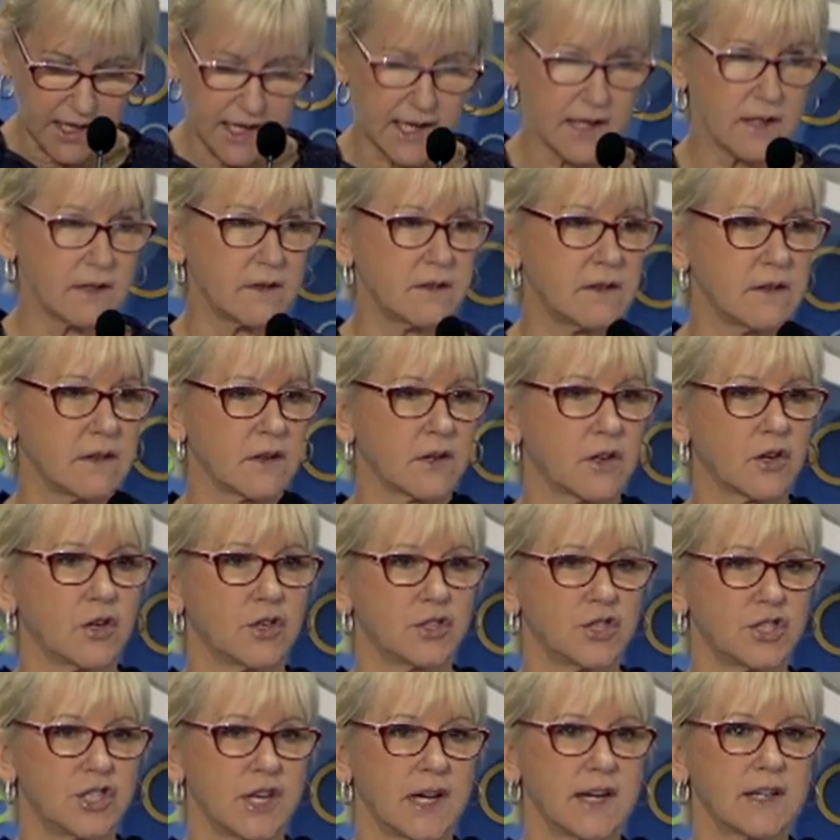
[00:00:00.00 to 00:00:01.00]
in
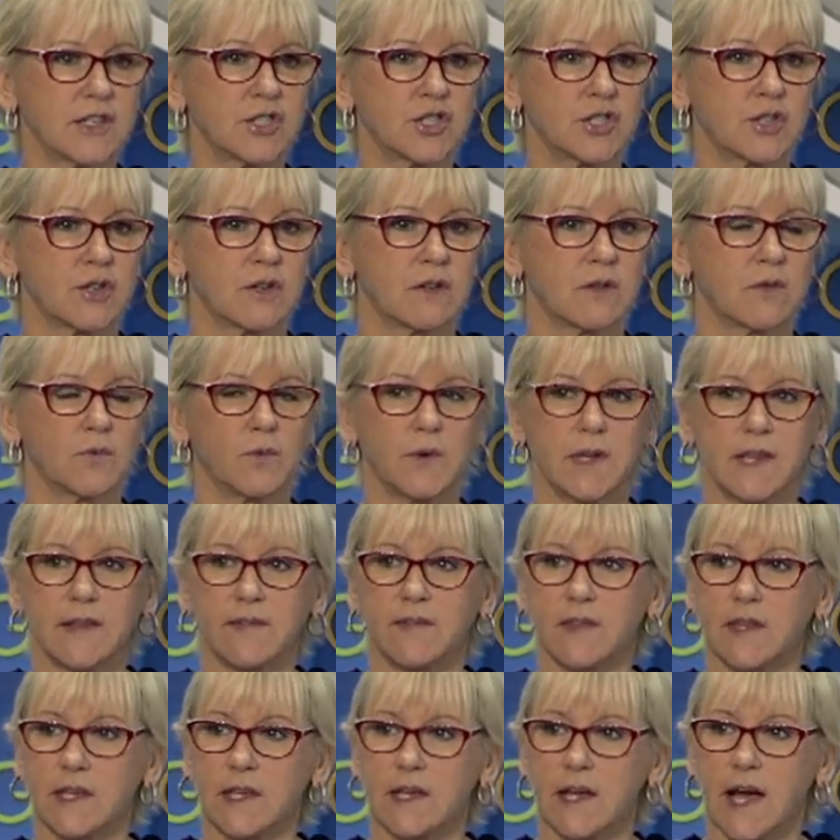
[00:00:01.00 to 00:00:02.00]
conjunction
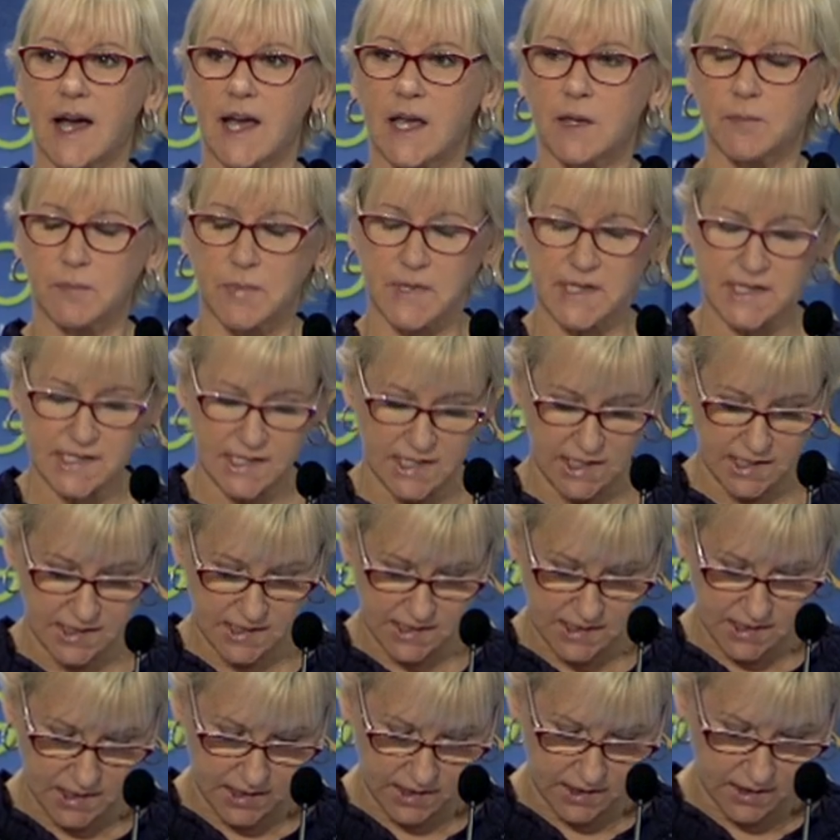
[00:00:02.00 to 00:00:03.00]
with the
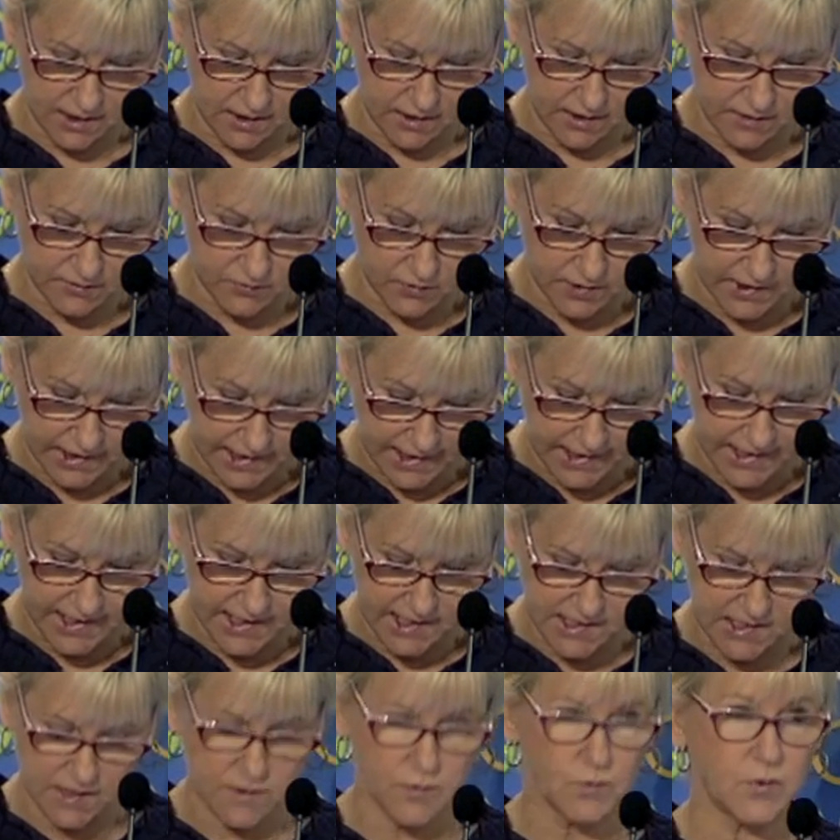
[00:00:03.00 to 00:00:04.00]
IPCC
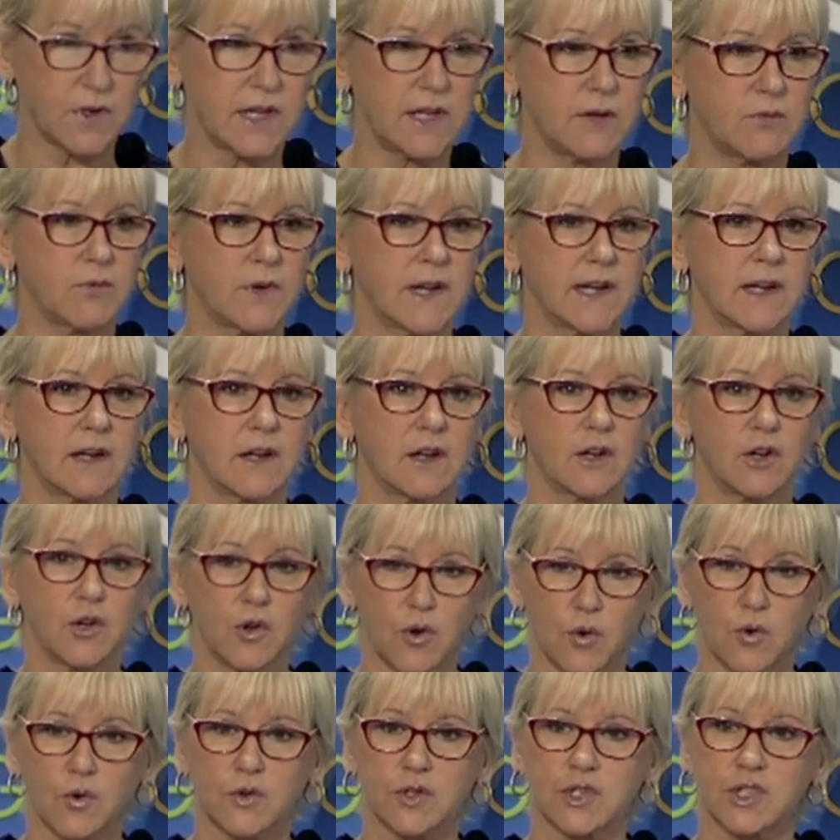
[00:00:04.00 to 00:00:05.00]
release, we will
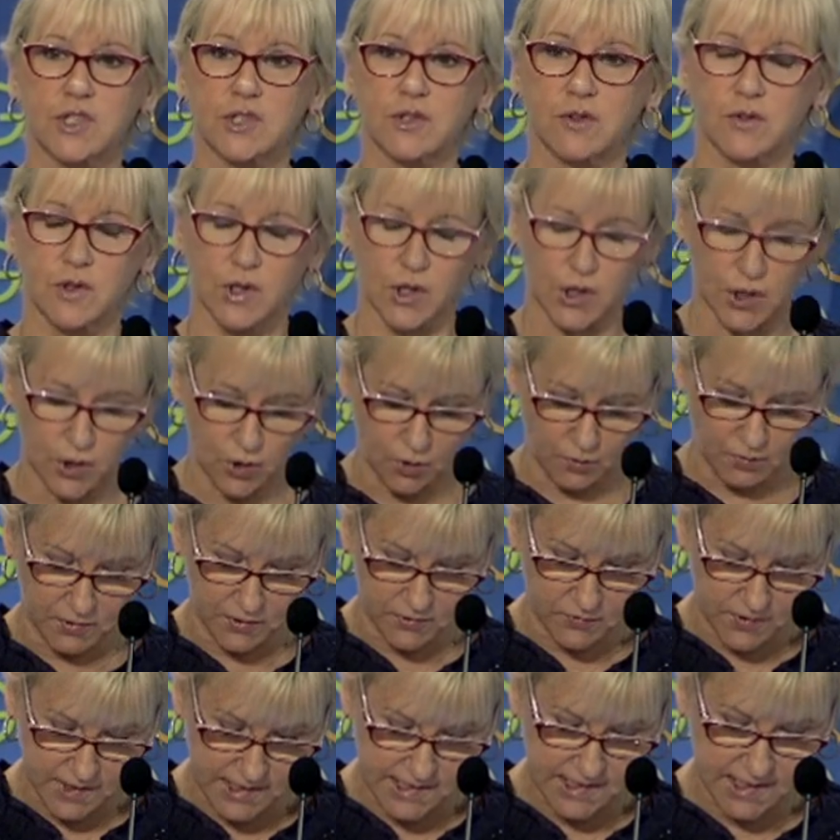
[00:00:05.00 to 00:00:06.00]
launch the Global
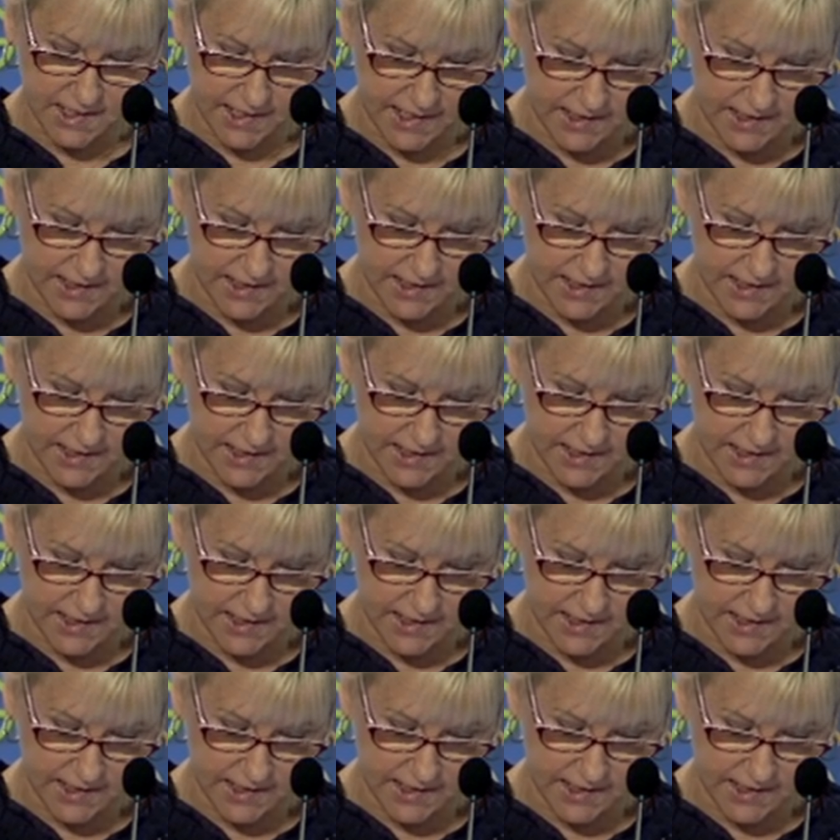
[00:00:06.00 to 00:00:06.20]
Risk